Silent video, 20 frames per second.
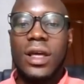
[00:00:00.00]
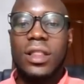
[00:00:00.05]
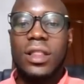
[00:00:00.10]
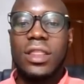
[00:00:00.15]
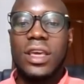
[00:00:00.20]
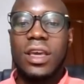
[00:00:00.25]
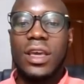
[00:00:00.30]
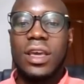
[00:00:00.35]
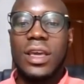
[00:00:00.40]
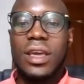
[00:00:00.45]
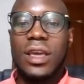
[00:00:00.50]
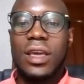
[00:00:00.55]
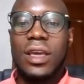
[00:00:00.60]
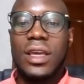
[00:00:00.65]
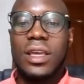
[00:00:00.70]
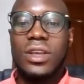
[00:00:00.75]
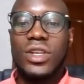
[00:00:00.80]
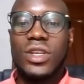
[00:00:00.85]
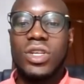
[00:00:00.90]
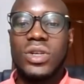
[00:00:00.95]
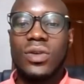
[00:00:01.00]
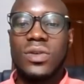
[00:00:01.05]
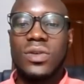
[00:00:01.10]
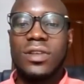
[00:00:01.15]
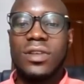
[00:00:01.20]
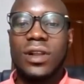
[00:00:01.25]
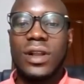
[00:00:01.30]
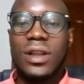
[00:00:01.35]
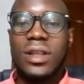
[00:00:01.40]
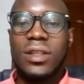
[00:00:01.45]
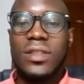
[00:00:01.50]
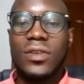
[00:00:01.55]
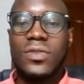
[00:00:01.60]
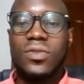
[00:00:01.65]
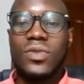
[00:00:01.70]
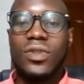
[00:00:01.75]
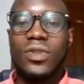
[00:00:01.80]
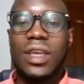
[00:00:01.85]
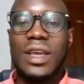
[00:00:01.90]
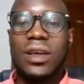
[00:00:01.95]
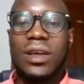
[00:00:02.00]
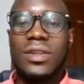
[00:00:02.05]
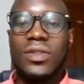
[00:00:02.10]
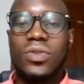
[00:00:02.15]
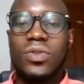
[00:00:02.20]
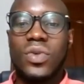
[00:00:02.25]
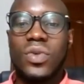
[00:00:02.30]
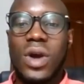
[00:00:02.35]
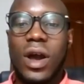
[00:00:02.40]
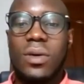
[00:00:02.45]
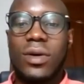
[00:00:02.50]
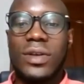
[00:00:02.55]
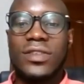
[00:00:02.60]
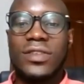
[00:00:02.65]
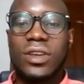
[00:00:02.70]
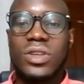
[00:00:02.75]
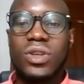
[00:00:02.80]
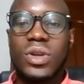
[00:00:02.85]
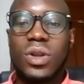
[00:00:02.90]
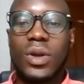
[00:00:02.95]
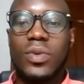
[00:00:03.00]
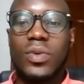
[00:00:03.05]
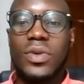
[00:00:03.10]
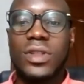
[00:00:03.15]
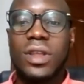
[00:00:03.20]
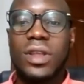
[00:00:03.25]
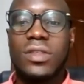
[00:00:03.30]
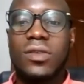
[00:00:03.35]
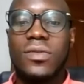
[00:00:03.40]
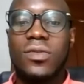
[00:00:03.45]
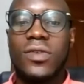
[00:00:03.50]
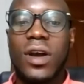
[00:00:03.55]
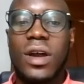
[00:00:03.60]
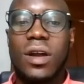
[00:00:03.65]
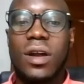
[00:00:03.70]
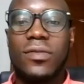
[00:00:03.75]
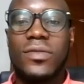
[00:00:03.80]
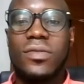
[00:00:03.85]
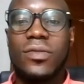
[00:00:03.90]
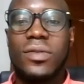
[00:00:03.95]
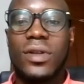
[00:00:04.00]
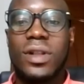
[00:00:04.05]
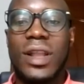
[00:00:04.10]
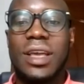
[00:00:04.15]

the issues related to our sexual reproductive health,